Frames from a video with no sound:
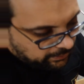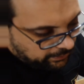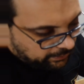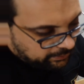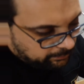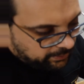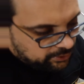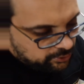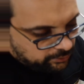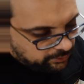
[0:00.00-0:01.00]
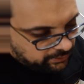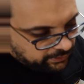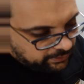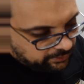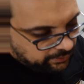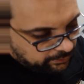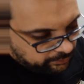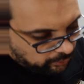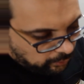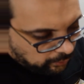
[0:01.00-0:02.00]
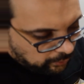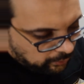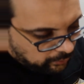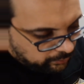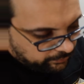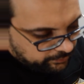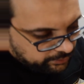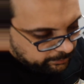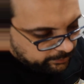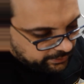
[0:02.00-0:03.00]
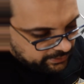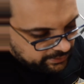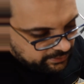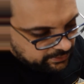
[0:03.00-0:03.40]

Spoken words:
and make sure you clear out all of the debris.